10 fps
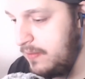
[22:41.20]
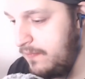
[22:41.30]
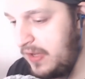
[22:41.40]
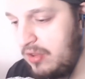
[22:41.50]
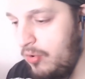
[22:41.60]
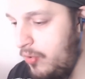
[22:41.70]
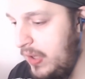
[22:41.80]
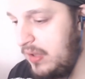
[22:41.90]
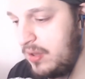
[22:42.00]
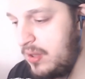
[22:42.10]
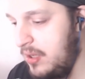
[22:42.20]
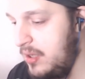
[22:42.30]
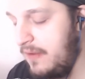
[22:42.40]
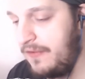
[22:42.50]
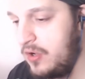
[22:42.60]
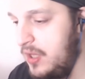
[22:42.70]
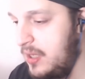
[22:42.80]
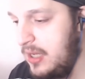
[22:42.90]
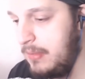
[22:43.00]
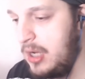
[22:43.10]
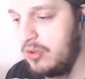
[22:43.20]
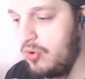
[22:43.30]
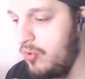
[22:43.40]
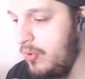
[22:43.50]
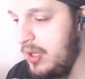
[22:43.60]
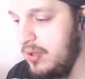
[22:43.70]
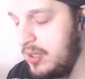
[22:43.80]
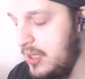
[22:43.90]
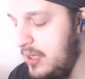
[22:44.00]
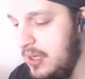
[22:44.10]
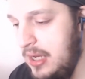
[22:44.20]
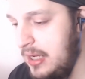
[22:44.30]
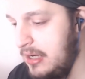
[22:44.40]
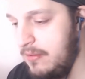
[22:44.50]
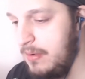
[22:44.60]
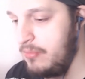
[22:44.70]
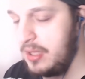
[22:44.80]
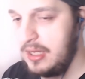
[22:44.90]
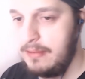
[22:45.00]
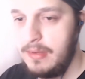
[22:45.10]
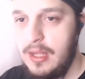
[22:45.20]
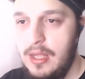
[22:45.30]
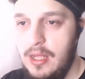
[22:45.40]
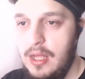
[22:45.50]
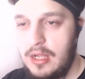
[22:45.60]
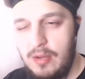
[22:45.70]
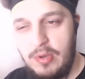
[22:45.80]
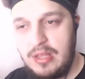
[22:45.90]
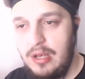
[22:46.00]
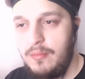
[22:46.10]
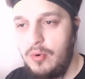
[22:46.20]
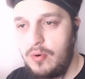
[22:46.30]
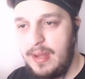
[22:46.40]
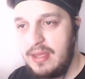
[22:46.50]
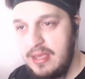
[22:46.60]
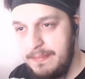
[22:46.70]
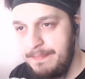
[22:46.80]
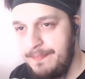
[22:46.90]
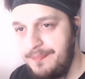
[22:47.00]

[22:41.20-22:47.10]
Victorious or something. I forgot his name. Artorio or something. I can't remember his name. Can't wait to learn more about him.